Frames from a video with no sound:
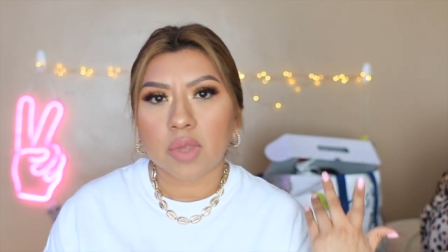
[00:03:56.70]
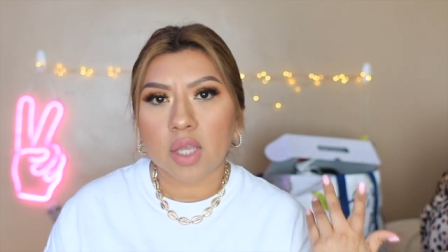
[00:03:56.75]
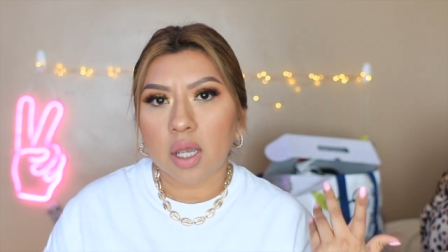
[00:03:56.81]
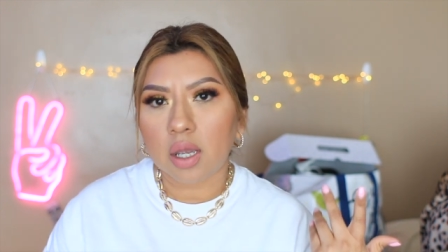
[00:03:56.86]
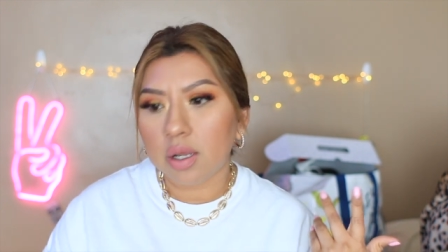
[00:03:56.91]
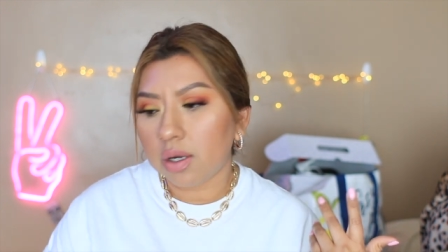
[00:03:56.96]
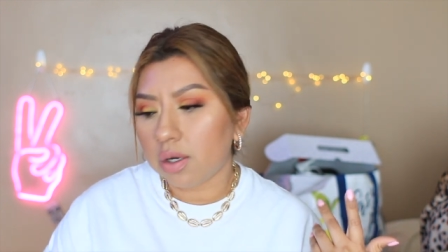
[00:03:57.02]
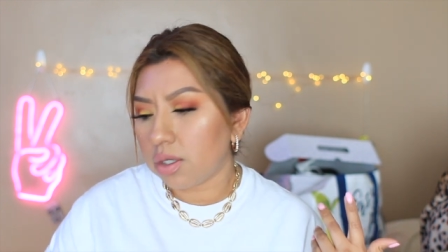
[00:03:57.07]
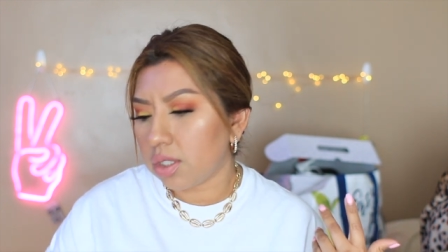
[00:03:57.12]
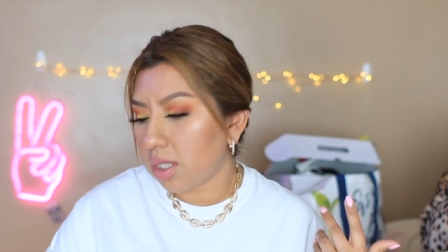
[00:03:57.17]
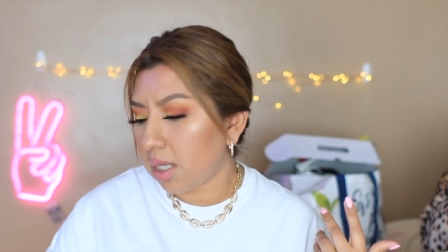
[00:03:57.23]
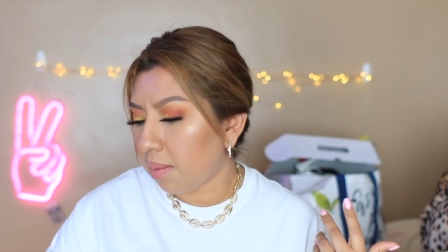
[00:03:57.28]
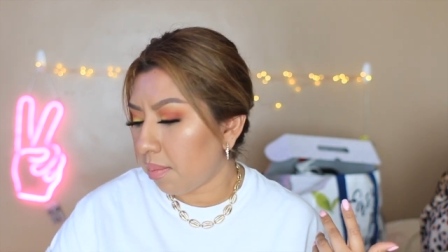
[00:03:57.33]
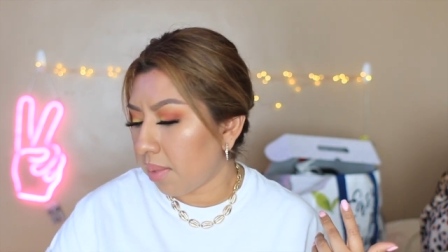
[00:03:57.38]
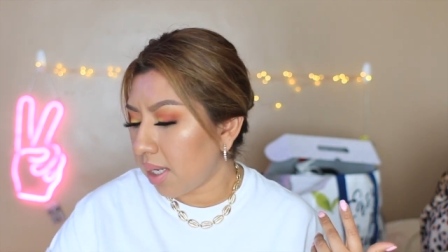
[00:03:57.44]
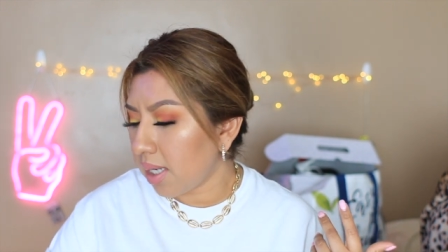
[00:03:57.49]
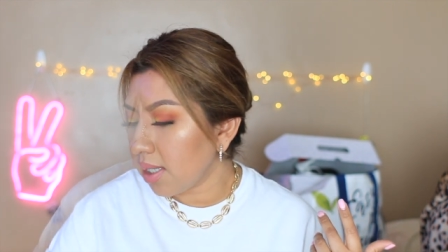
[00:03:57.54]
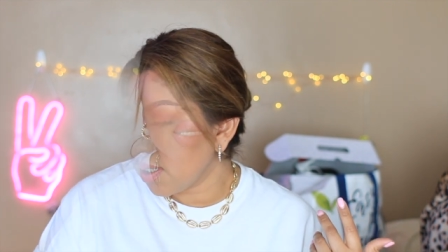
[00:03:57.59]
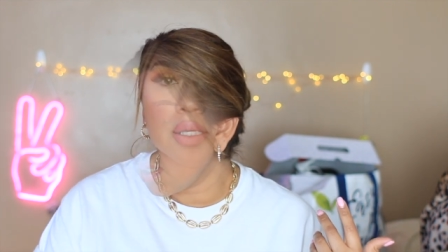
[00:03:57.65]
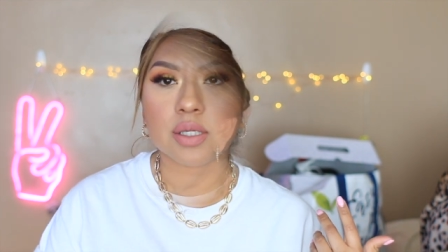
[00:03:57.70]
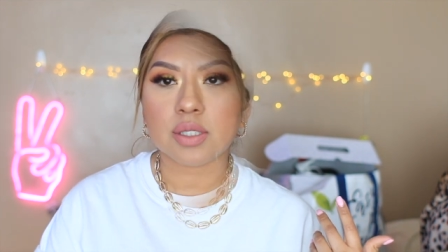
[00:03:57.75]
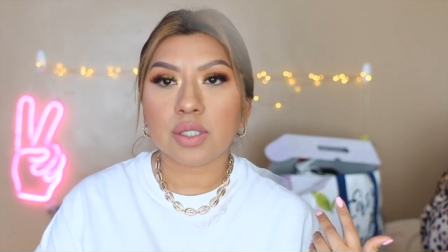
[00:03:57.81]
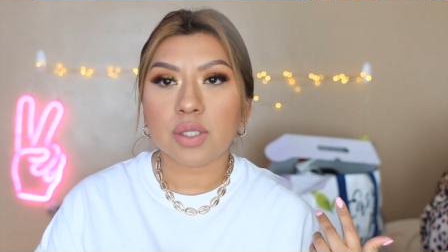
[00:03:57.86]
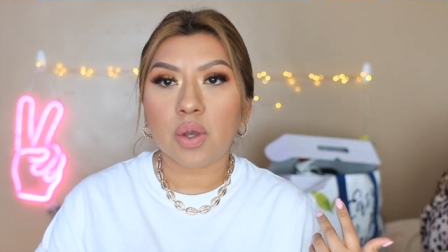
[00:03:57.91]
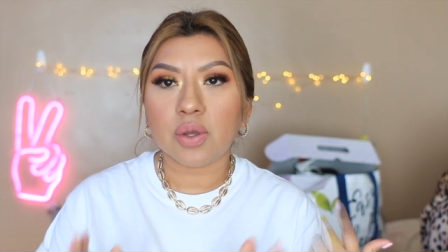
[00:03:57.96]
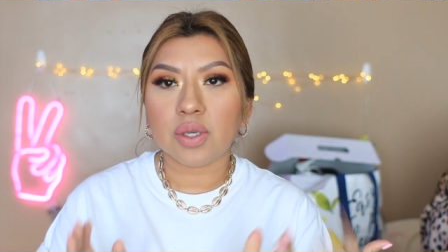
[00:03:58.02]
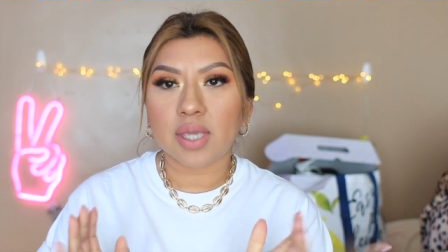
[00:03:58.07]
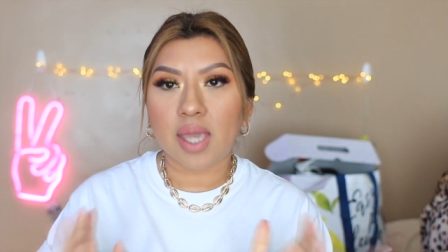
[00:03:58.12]
under 10 bucks
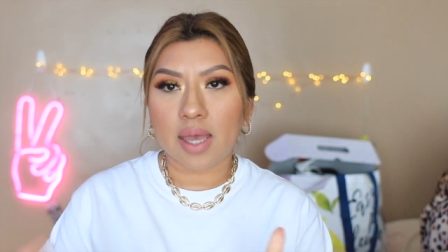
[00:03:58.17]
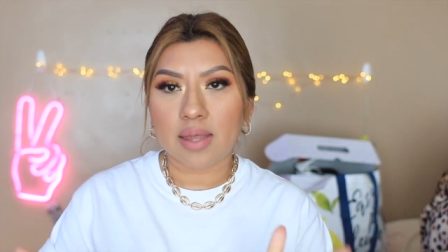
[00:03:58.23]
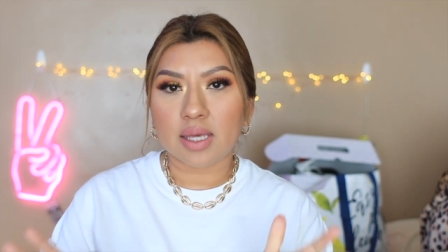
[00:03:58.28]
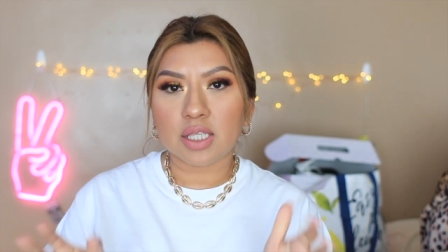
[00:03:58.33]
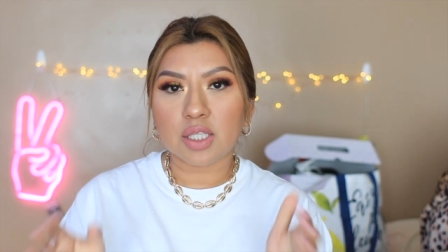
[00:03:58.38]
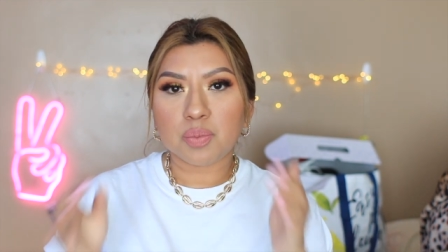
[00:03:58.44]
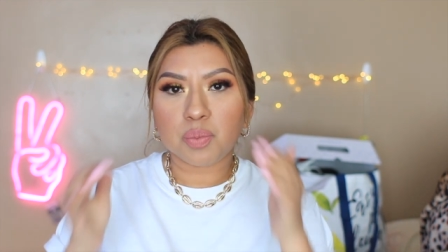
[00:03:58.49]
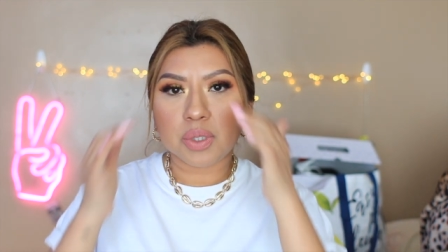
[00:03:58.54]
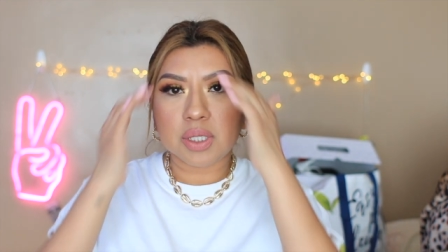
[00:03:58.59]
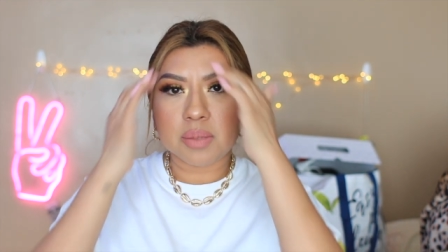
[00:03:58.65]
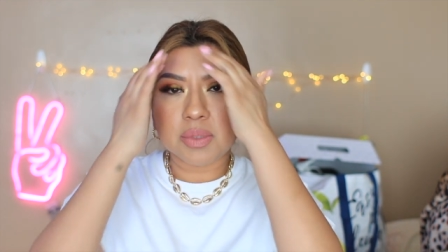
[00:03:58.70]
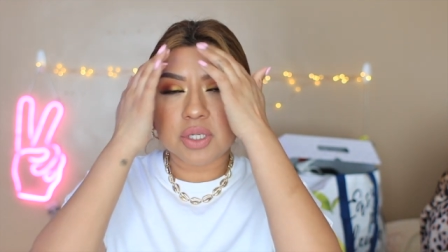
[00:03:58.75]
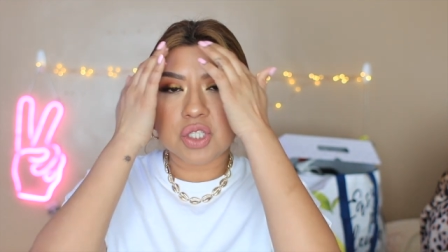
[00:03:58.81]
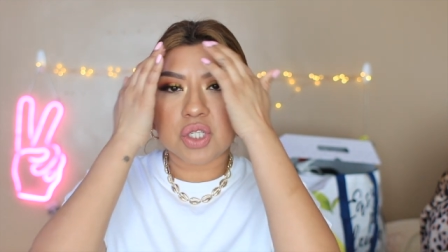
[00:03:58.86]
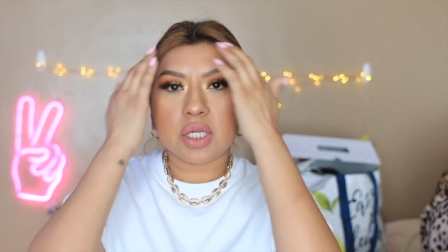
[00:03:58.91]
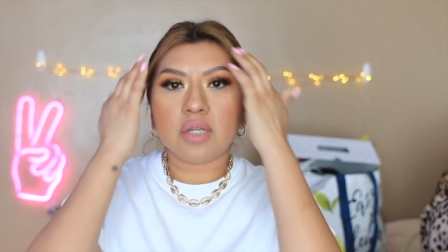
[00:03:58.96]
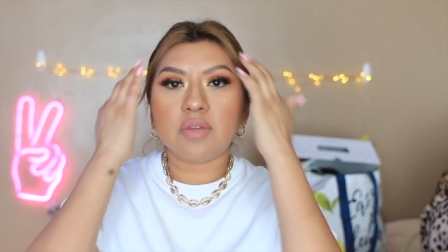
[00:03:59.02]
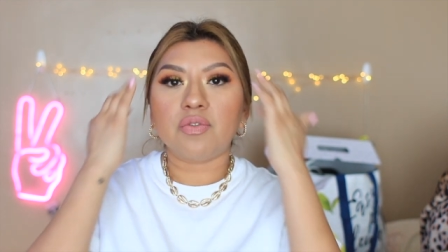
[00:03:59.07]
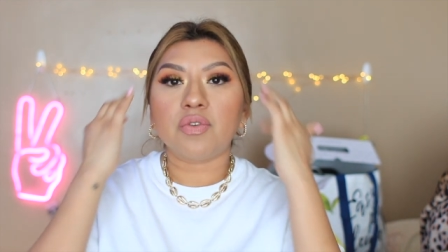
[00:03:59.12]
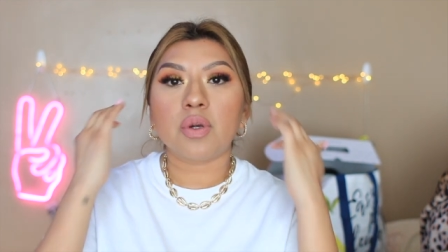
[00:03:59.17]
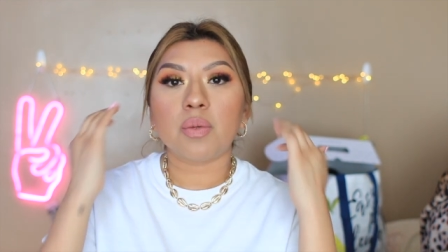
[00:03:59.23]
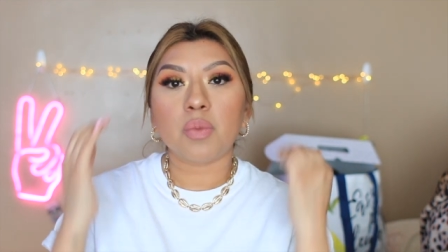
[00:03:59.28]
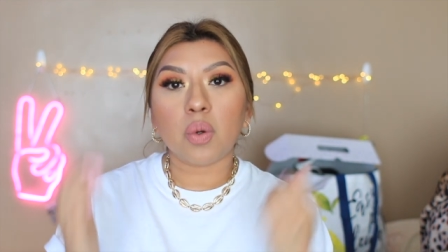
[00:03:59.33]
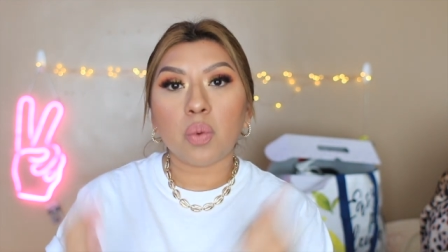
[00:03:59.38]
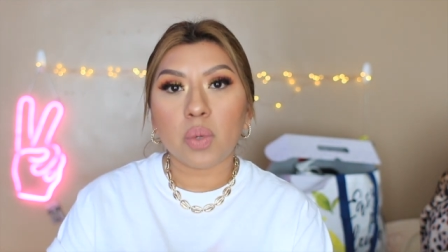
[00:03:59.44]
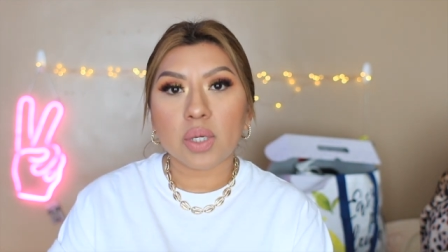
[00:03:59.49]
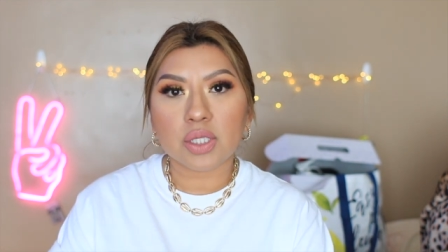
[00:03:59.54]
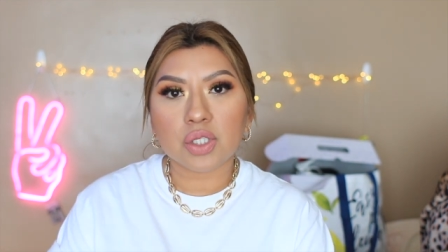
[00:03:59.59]
so yeah that's pretty much it from
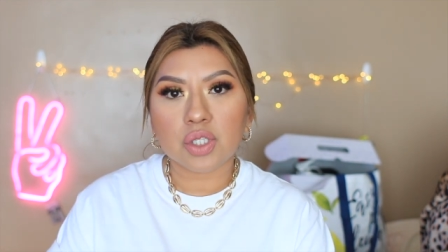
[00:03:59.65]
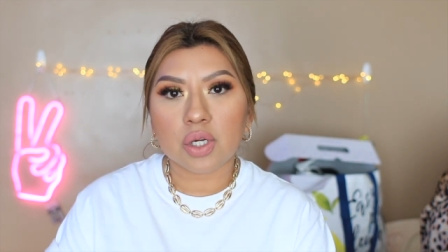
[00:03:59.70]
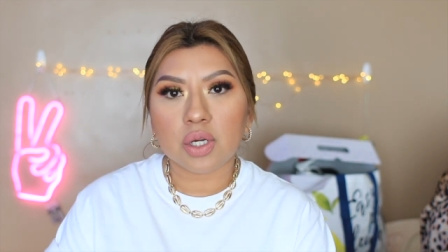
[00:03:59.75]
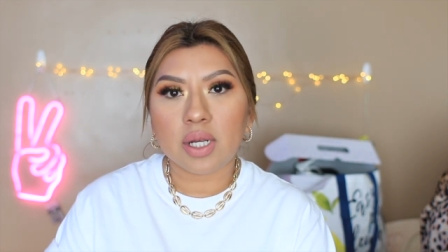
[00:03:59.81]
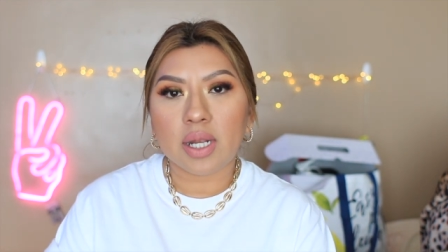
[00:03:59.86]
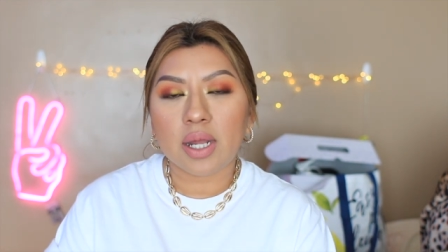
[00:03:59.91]
windsor